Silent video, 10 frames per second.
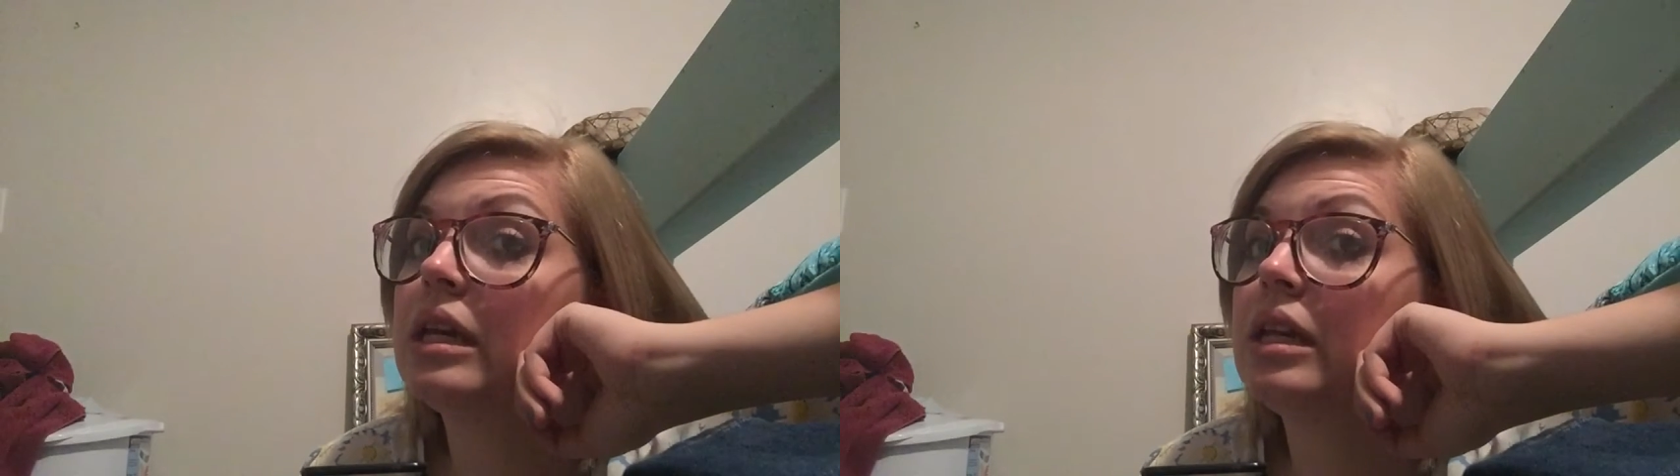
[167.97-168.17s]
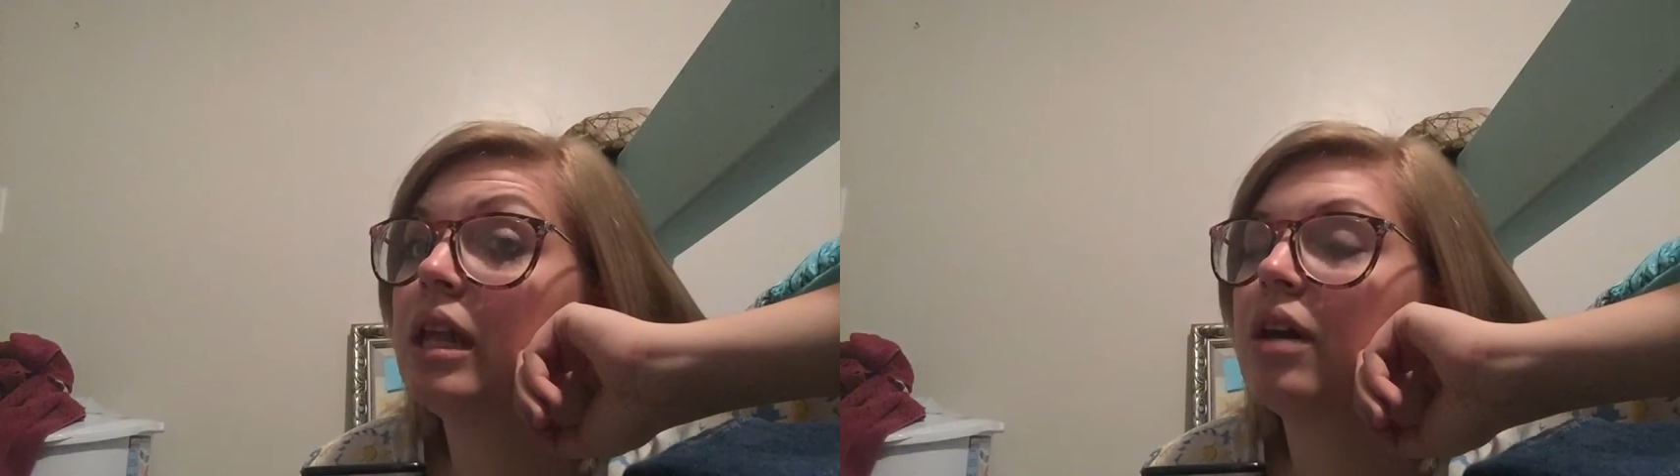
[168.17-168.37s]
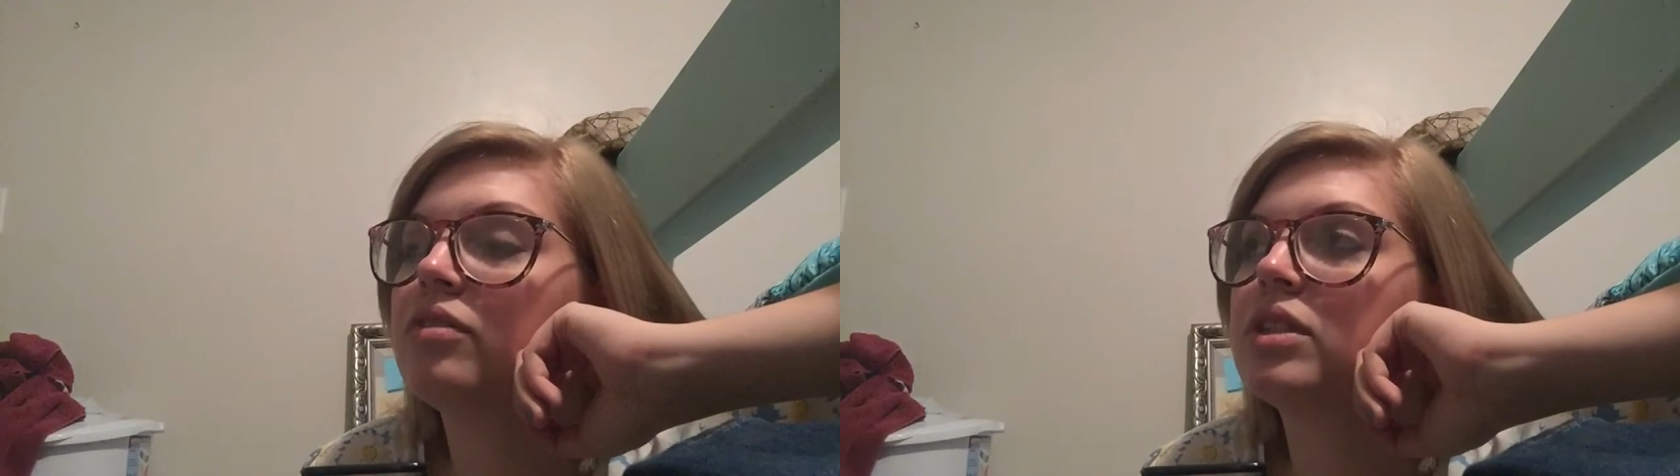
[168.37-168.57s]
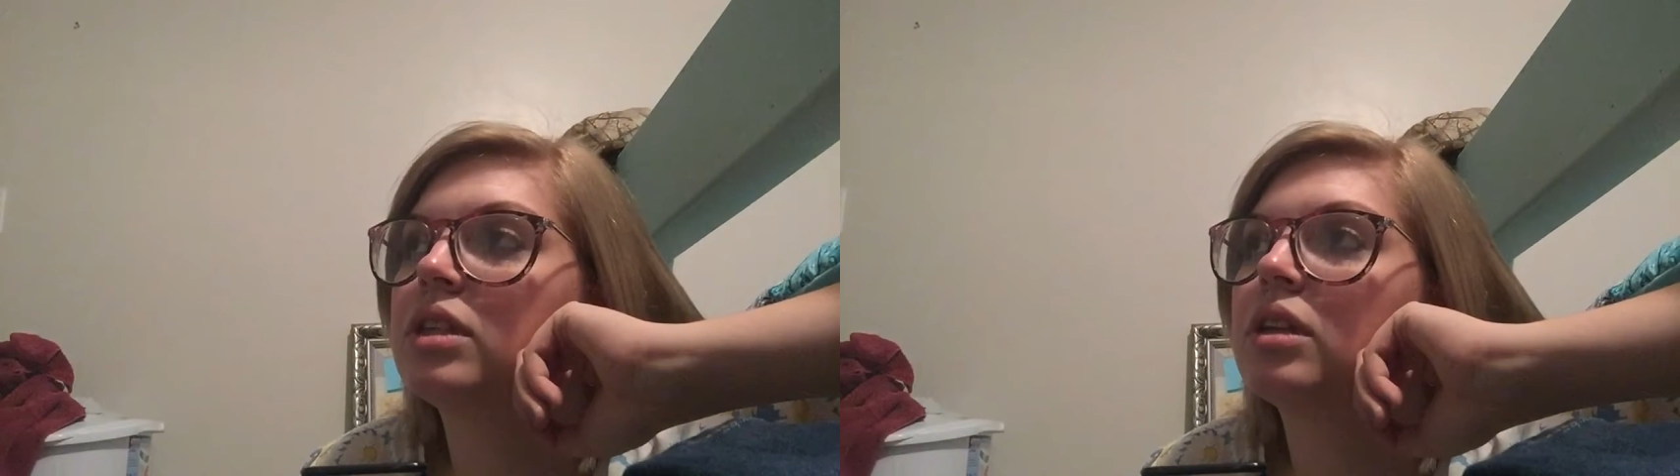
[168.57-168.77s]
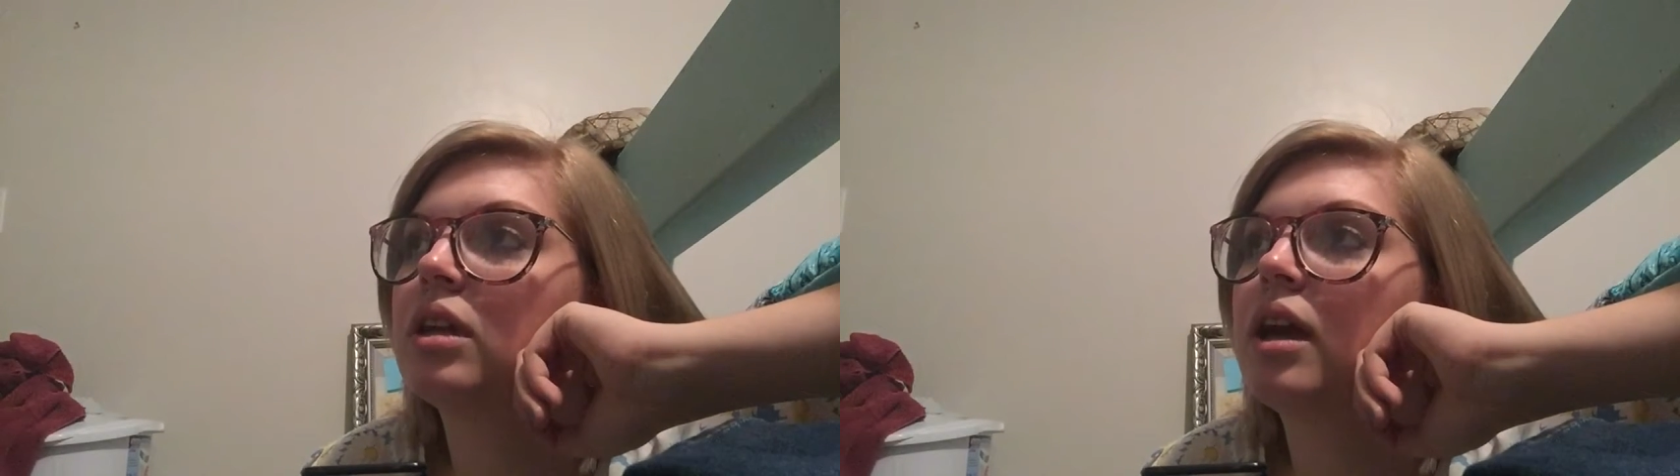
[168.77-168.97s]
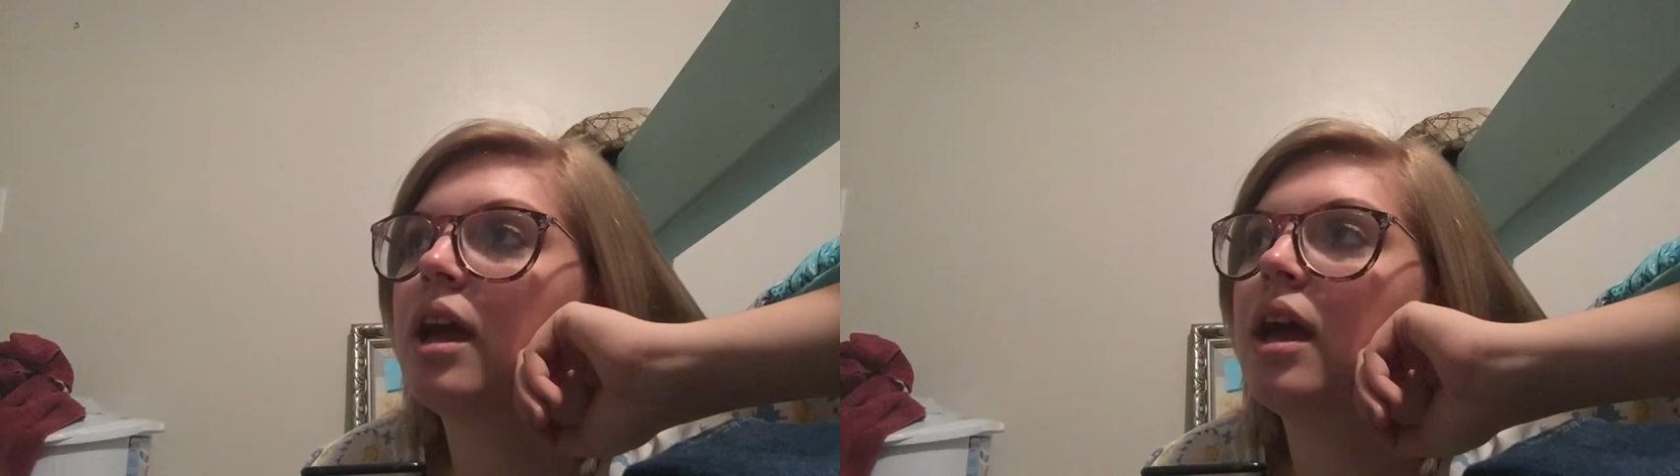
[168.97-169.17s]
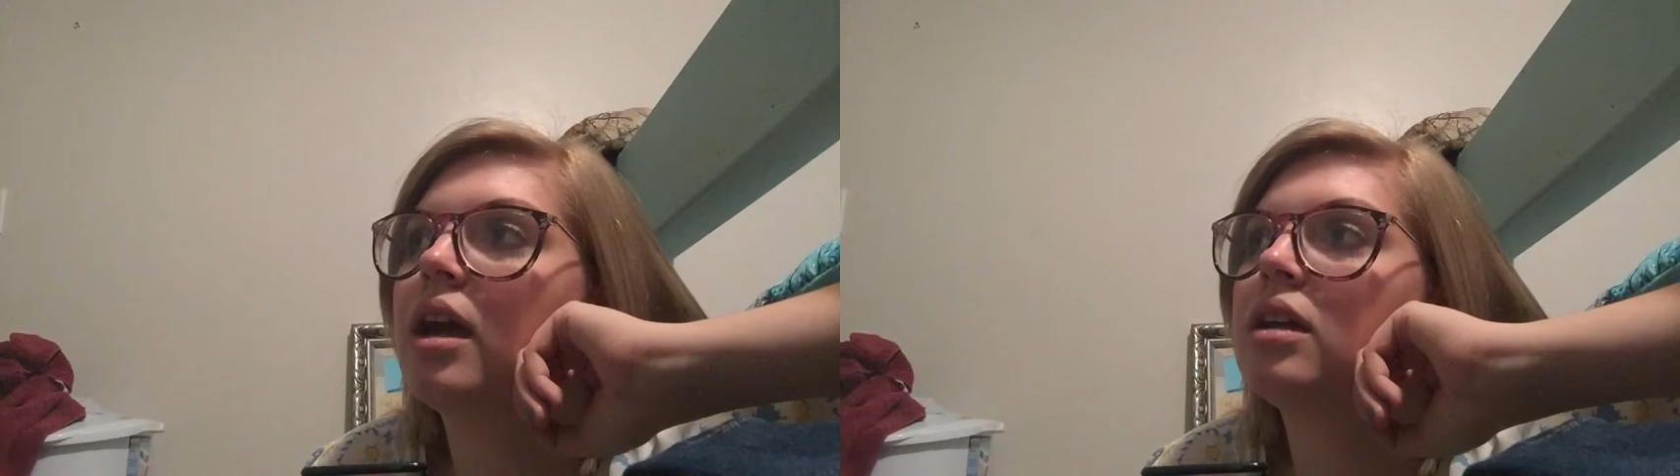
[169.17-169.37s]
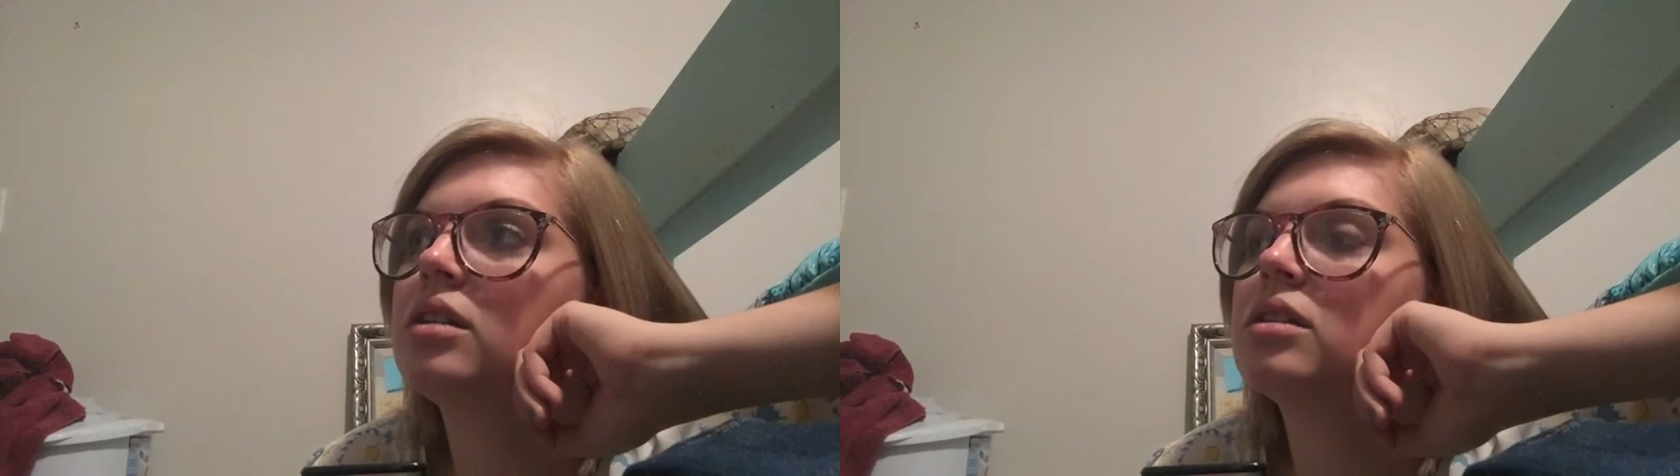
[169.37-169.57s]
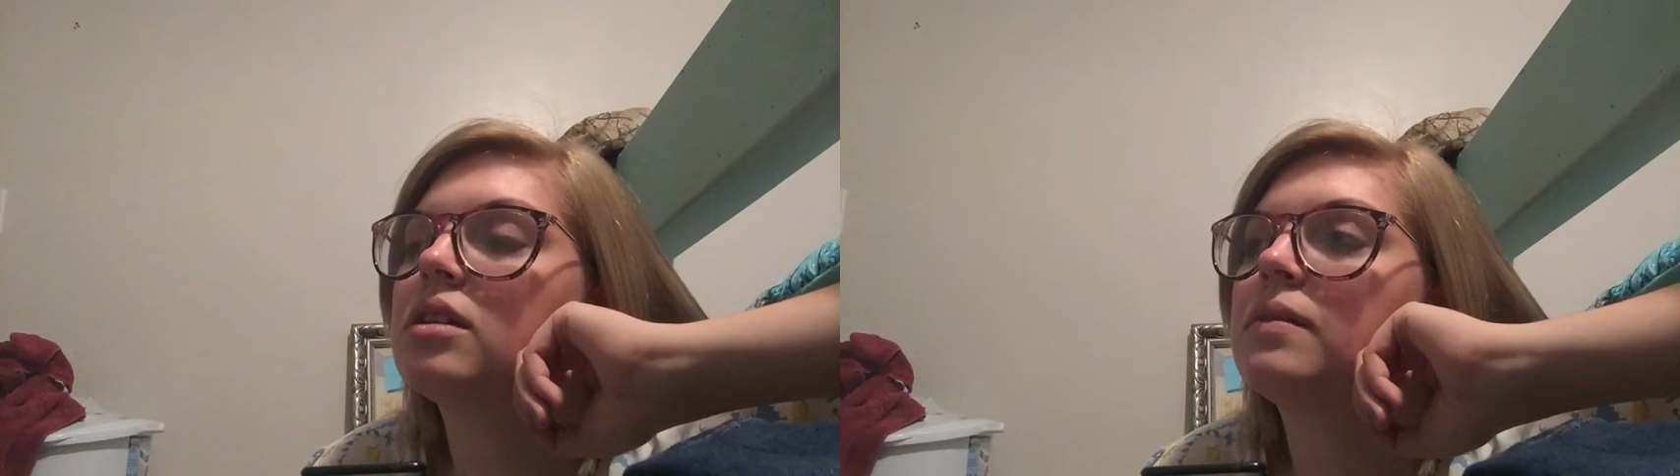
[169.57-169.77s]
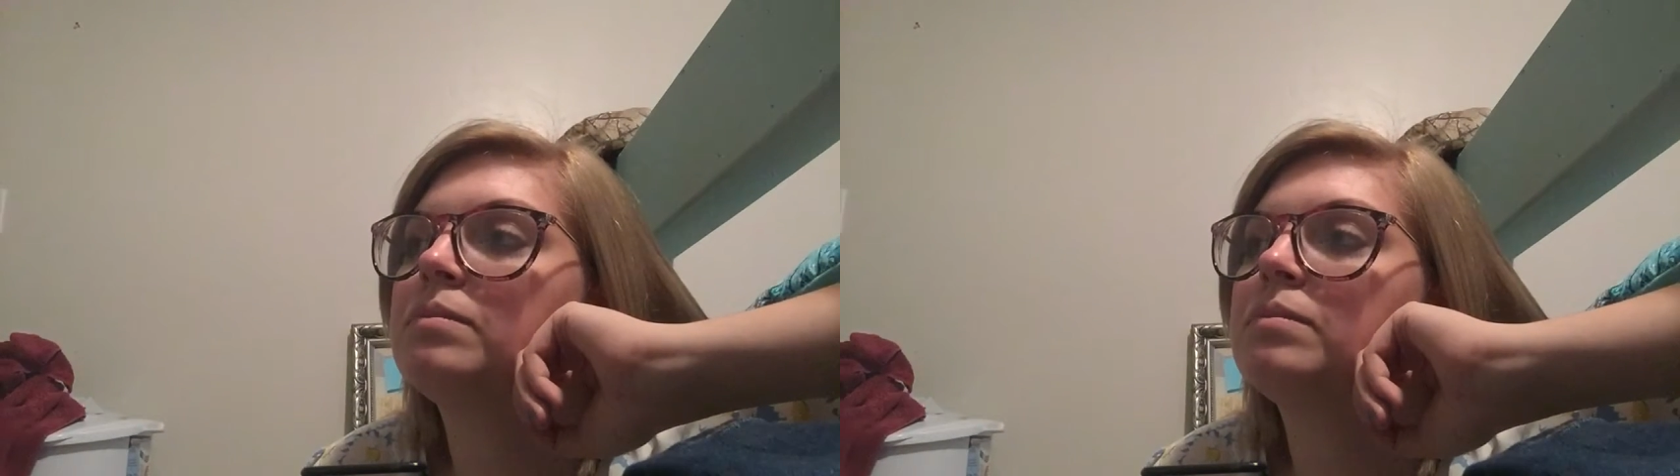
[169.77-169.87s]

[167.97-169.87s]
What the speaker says: he left. And